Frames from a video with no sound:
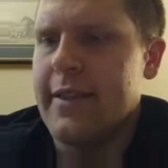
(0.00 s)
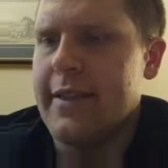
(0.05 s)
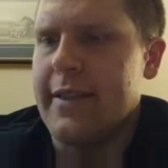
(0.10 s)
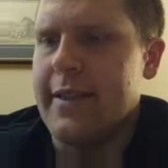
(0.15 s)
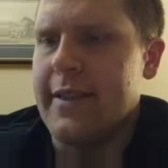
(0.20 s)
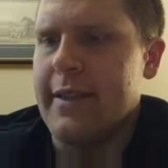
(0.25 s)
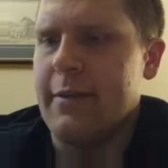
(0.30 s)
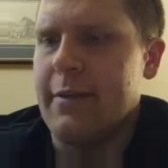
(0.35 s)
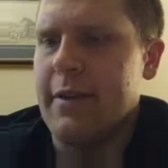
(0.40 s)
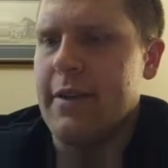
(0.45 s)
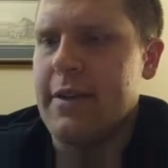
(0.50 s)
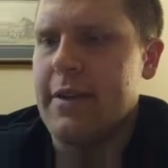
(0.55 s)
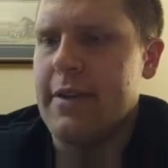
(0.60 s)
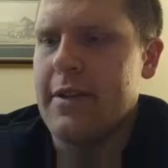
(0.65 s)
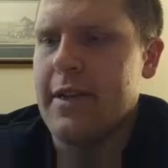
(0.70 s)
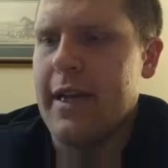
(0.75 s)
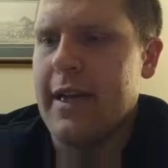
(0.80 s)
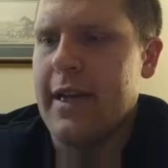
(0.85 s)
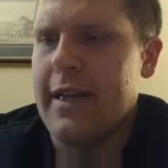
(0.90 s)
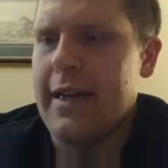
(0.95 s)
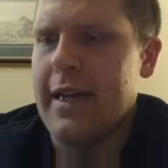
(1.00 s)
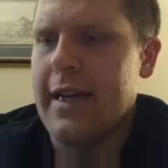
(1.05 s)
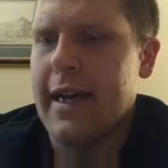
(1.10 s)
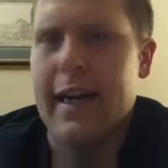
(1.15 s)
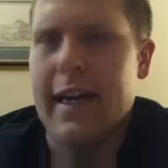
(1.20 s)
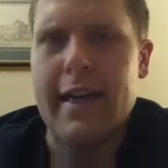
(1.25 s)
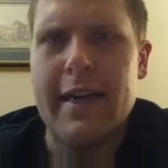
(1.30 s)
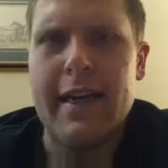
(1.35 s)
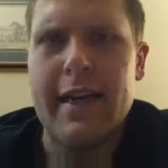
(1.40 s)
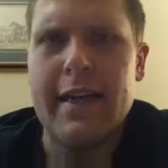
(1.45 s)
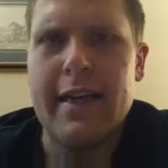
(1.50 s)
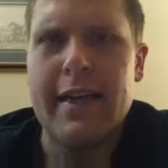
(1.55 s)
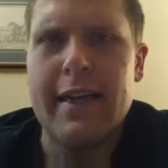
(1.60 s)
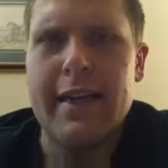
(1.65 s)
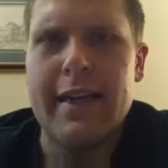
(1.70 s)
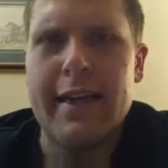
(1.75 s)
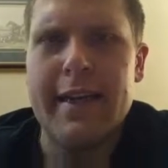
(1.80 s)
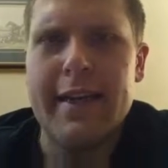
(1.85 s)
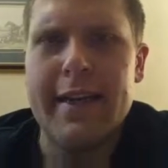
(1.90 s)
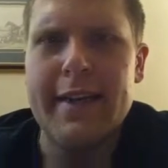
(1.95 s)
I want to say $9.99. You
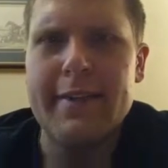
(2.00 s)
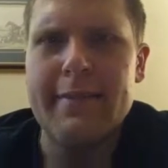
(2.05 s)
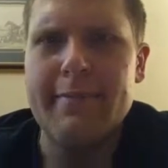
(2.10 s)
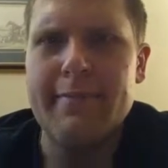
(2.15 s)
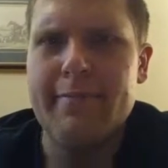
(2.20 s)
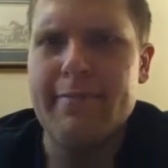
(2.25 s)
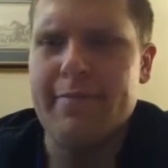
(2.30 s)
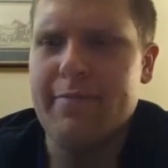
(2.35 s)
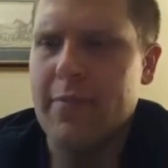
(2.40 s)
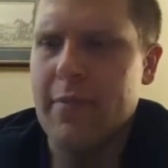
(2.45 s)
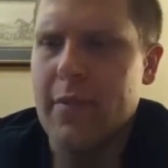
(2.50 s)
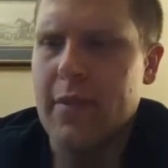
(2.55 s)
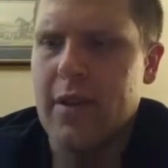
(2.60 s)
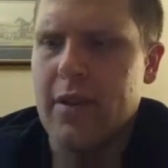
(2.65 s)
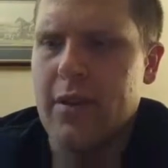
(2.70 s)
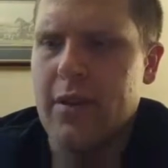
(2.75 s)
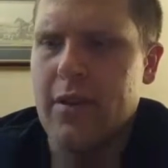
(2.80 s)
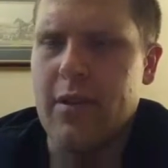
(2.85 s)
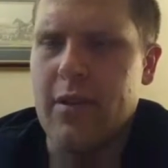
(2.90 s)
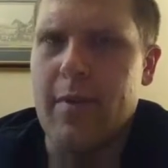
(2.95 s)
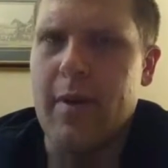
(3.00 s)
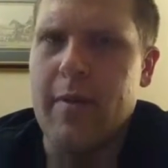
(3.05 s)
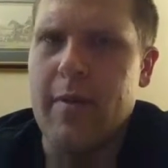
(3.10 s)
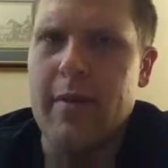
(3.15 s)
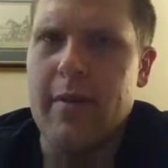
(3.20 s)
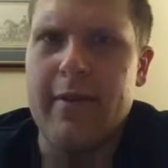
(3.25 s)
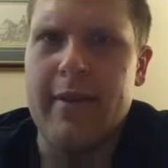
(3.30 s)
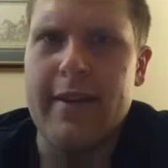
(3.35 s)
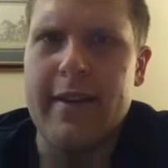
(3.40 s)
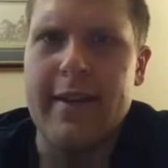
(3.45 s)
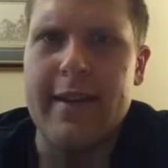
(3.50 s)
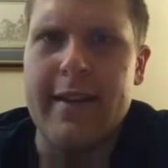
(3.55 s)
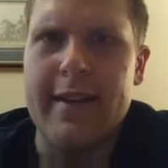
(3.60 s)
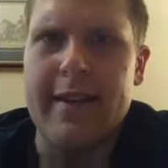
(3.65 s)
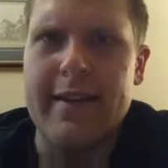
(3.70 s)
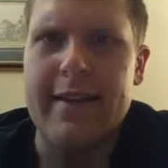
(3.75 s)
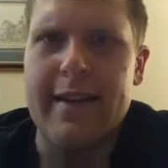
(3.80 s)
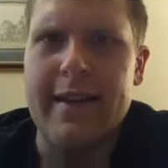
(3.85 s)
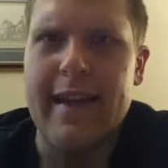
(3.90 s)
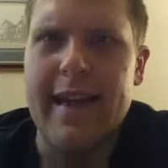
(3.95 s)
can maybe even get it
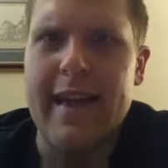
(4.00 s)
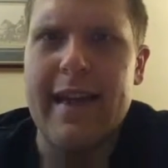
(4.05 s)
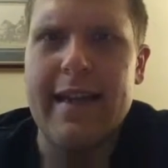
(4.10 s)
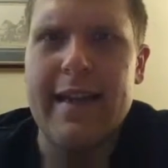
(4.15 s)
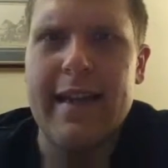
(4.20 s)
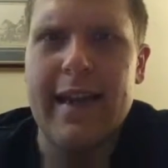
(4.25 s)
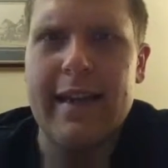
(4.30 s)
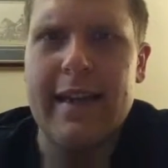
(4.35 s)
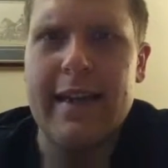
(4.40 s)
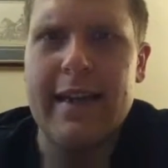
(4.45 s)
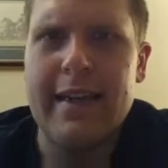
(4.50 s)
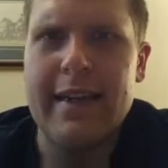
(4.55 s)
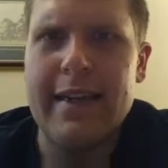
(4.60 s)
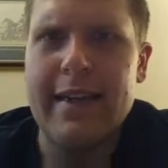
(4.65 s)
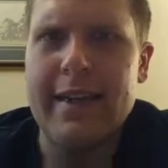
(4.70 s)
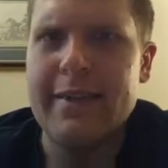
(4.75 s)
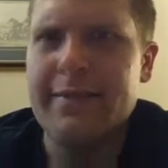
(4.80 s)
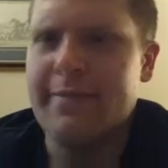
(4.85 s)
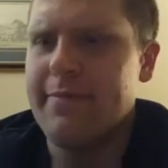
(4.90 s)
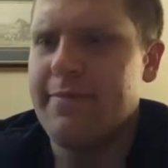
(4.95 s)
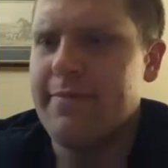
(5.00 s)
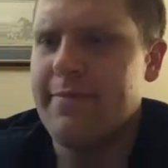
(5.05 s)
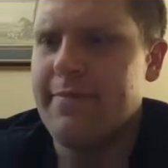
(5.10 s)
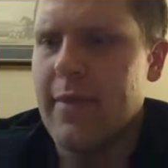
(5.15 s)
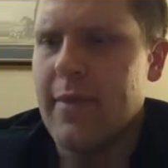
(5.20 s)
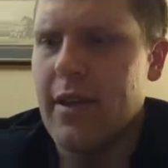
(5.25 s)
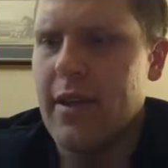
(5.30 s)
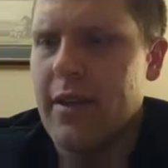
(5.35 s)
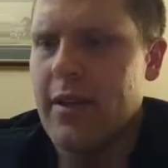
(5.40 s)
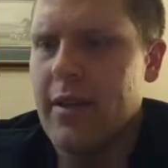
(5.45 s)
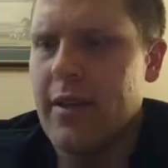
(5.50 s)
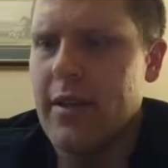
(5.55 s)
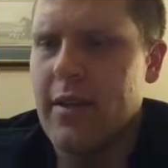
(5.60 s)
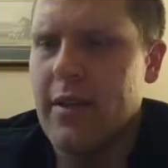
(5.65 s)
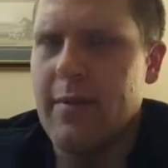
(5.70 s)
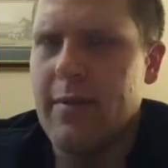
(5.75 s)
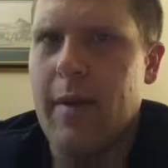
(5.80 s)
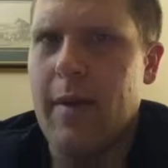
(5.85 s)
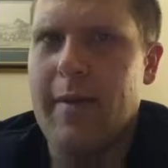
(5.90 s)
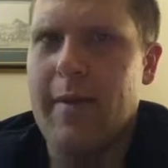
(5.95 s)
$8.99.
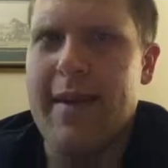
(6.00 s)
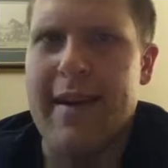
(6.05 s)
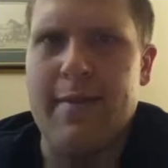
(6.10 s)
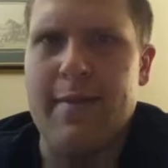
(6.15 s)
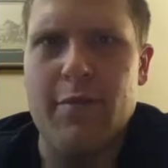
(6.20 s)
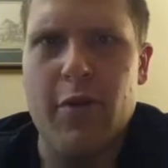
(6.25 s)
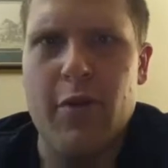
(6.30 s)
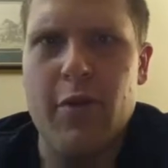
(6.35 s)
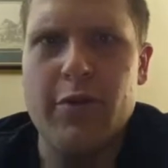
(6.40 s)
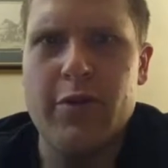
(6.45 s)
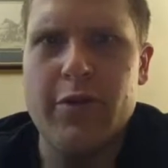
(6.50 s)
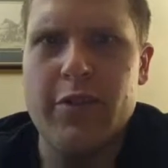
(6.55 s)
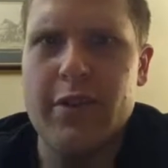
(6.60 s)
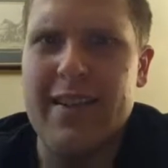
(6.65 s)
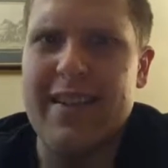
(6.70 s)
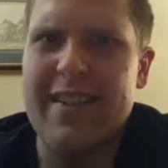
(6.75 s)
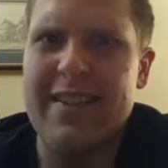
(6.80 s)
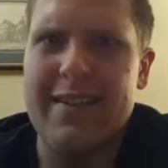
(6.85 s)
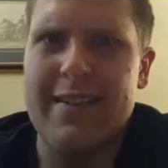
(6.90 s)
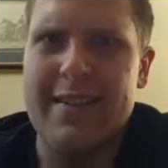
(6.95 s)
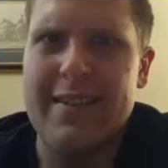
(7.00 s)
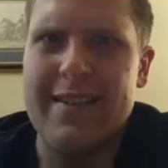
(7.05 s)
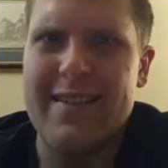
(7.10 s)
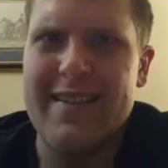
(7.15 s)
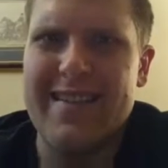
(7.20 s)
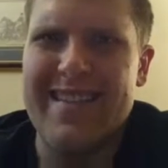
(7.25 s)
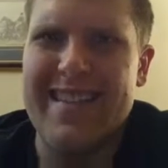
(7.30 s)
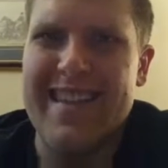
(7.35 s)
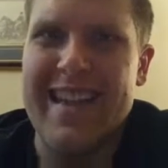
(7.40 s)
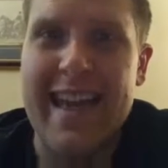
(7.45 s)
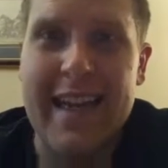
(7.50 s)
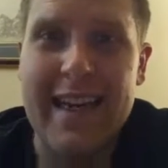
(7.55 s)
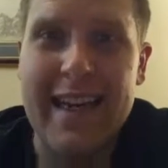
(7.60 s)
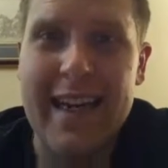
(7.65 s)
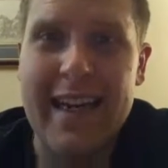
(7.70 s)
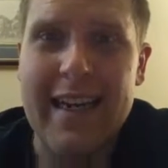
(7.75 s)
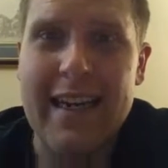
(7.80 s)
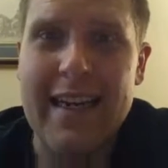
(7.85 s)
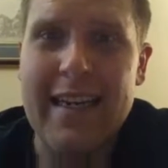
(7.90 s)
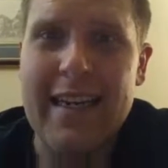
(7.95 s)
Maybe at most
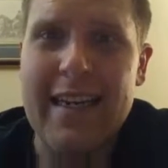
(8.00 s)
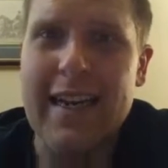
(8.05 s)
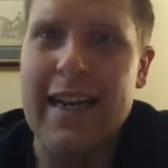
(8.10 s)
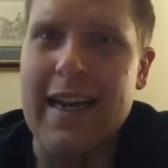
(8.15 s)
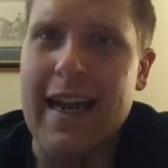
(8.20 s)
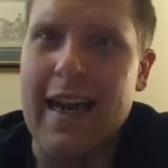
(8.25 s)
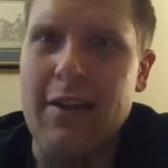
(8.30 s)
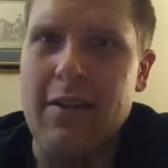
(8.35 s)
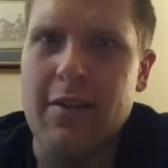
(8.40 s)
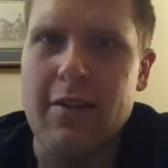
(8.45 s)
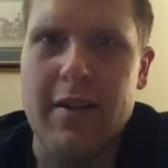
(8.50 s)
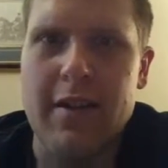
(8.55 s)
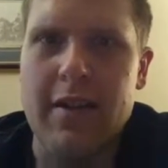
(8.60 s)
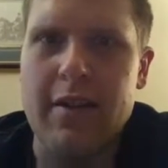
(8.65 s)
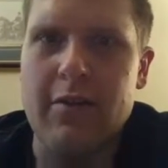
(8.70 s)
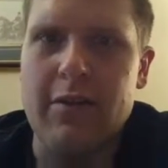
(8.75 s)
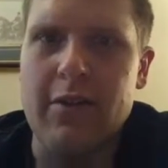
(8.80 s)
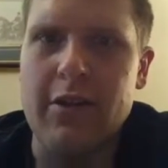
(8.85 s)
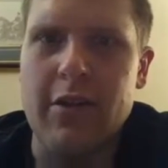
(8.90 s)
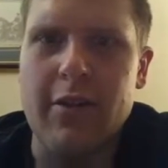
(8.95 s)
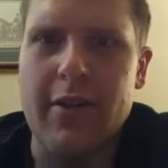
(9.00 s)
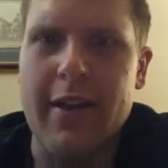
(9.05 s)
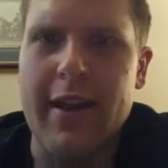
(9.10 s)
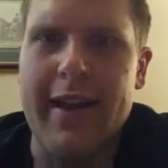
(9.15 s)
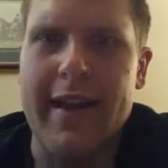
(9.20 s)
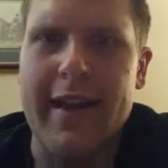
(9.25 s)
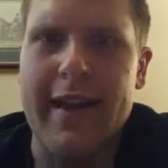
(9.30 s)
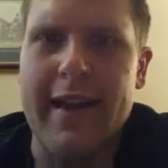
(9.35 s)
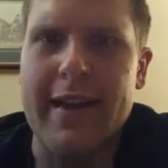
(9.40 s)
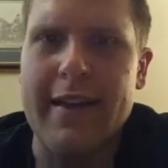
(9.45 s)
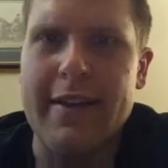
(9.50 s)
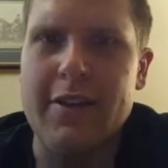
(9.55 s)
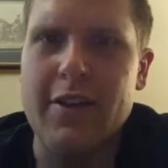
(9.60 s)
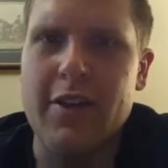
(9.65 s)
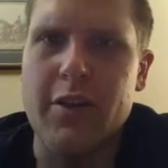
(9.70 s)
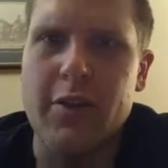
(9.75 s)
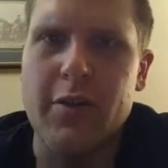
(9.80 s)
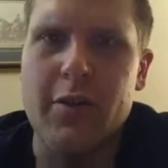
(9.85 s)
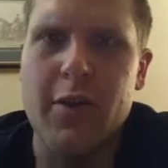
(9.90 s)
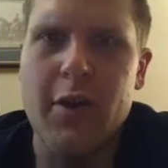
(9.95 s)
$10.99. I don't think it would go that high.
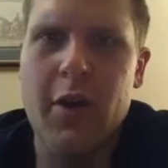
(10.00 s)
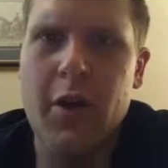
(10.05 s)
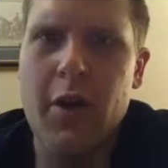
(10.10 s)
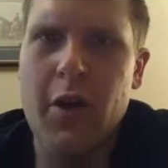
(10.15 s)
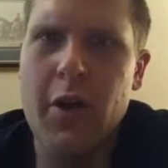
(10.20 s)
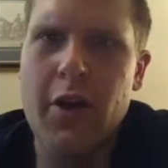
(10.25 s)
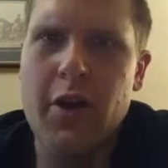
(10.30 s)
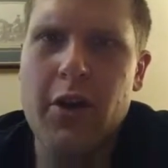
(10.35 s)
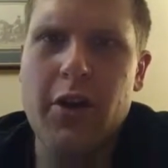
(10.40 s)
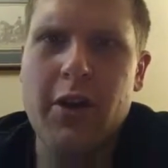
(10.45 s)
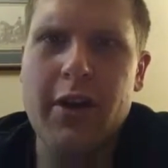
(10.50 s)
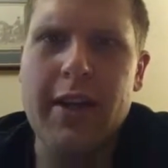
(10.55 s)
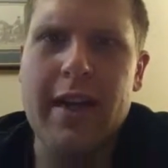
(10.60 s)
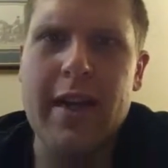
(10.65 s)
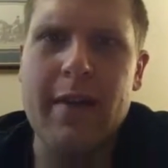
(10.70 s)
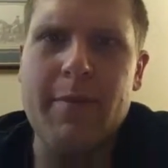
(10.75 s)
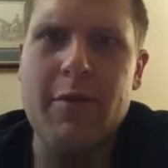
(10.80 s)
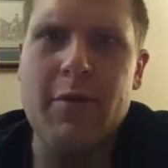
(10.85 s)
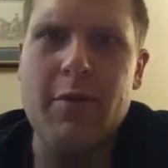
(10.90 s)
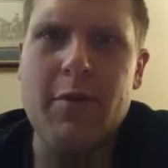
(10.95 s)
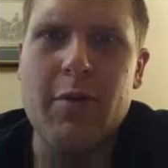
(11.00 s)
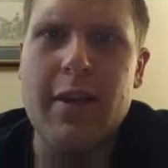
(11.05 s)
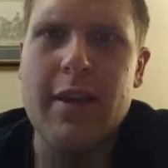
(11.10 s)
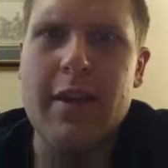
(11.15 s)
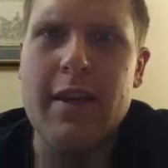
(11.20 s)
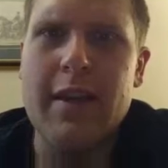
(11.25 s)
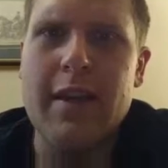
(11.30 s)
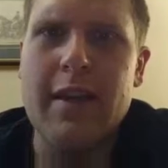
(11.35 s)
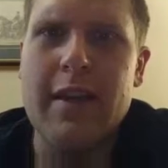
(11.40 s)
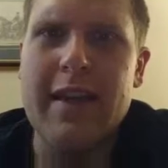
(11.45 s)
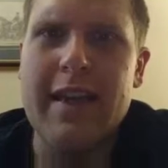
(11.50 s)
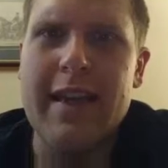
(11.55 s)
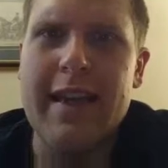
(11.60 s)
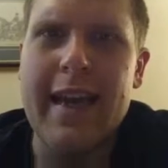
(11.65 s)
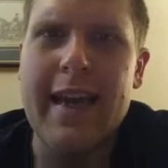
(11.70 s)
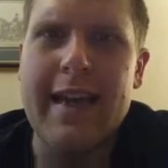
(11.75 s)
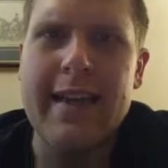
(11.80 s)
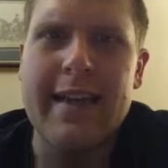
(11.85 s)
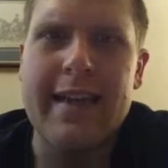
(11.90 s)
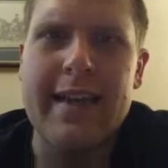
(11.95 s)
So you're looking at between the
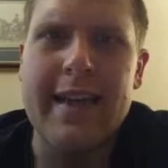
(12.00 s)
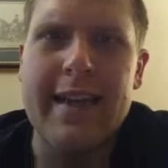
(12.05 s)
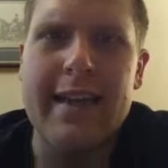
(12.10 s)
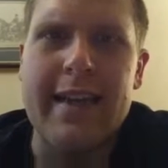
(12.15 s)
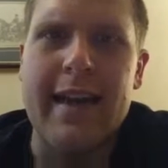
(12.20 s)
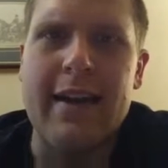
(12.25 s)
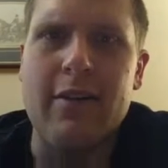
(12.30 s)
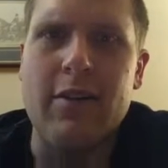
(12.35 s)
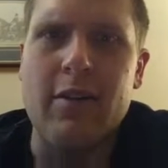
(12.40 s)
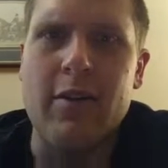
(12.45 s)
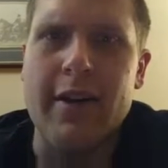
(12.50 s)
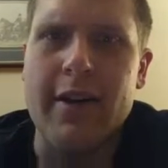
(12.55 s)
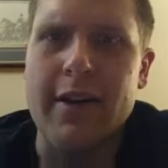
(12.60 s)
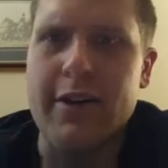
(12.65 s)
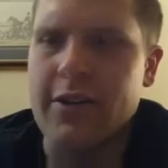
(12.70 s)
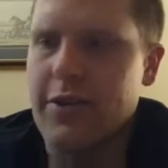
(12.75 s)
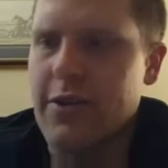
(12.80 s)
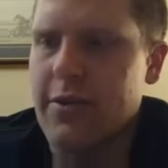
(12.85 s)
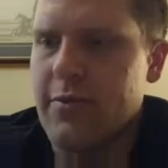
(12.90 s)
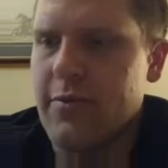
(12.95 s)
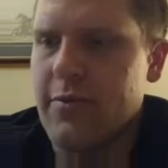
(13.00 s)
$8 to $10 range.